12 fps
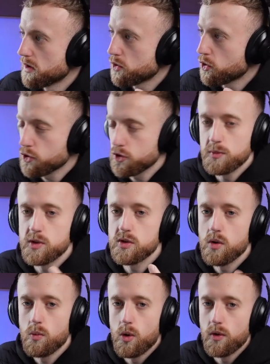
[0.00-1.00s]
customers
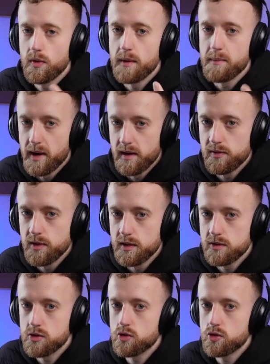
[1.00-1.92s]
want the benefits.